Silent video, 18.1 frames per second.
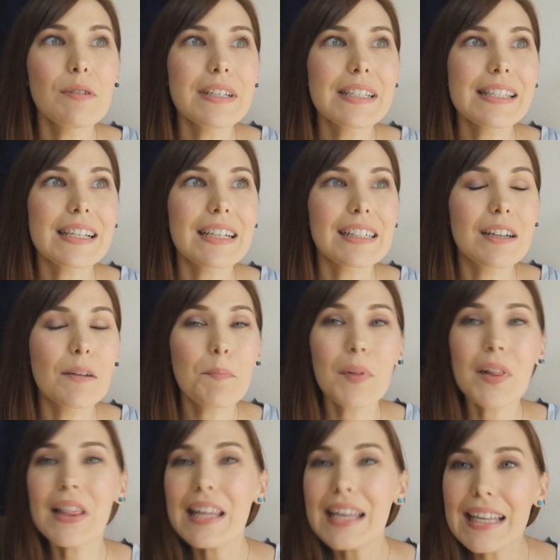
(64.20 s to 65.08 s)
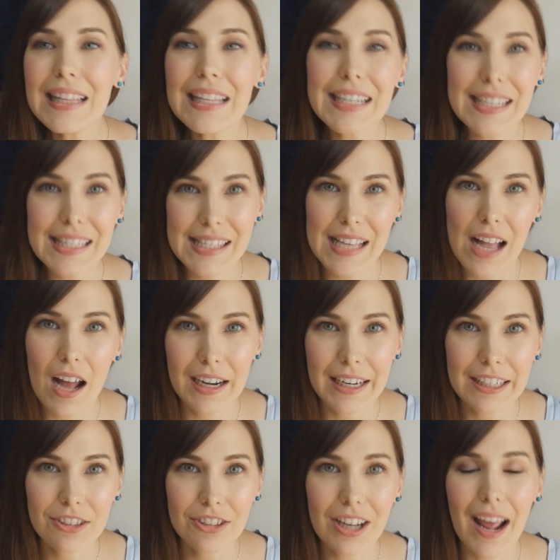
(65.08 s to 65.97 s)
was completely
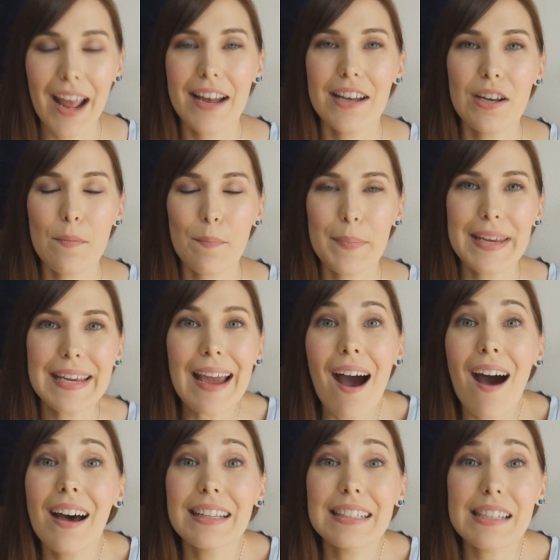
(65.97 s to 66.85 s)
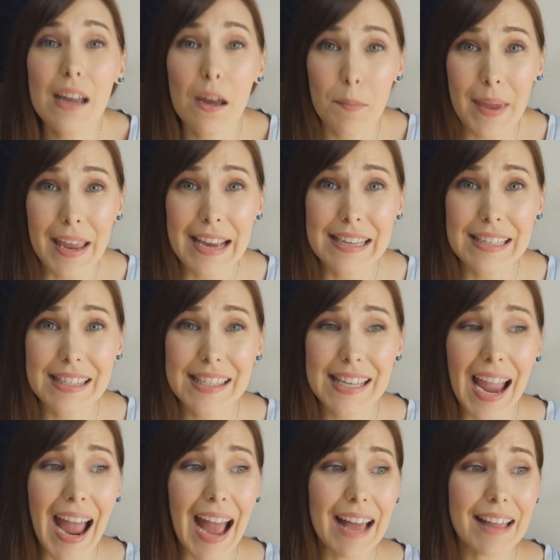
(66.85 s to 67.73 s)
astonished and beyond
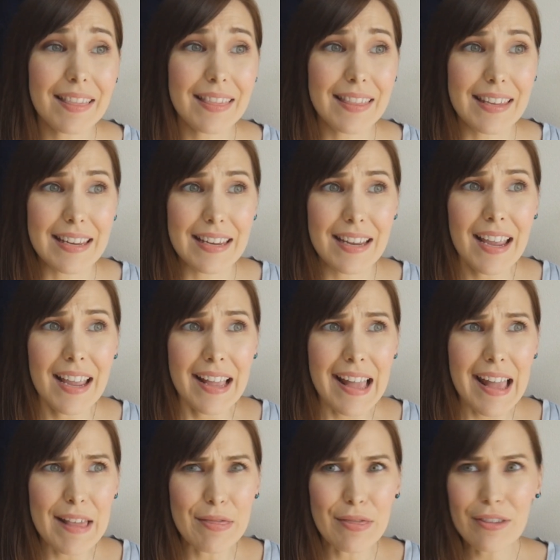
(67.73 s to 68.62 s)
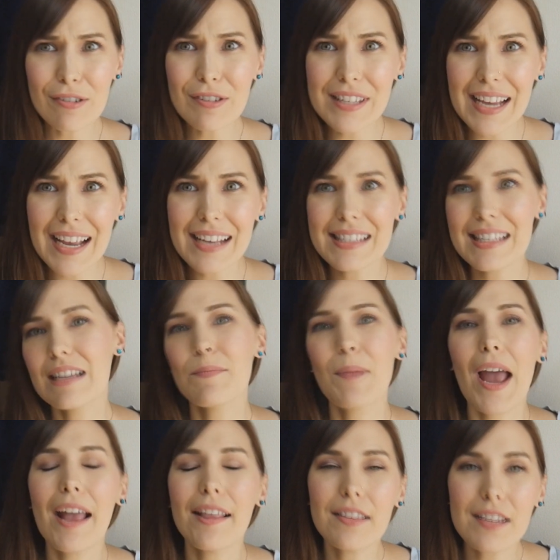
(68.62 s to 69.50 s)
amazed at the
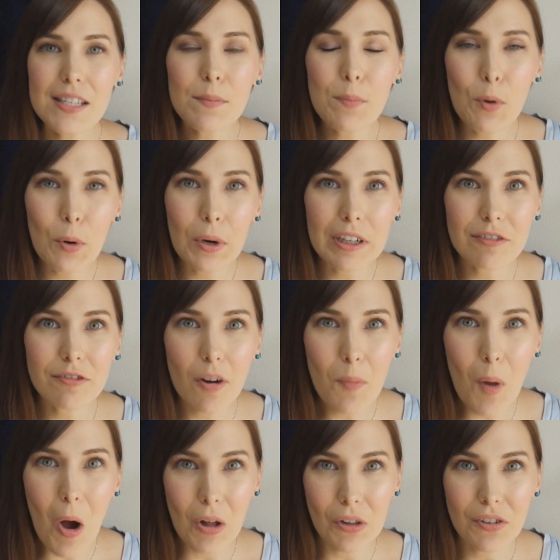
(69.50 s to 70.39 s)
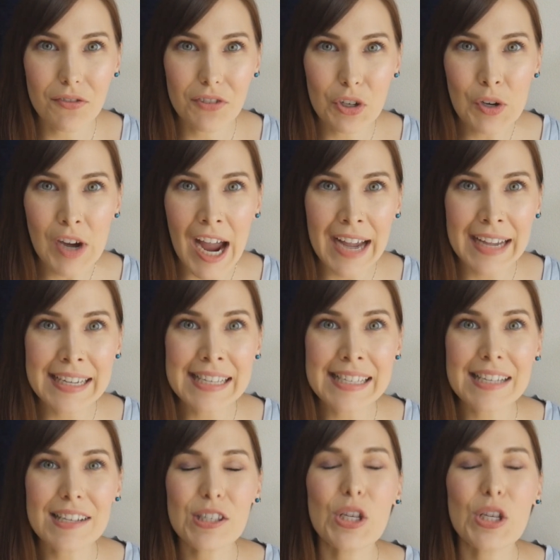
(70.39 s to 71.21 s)
enthusiasm and the support from all of you guys,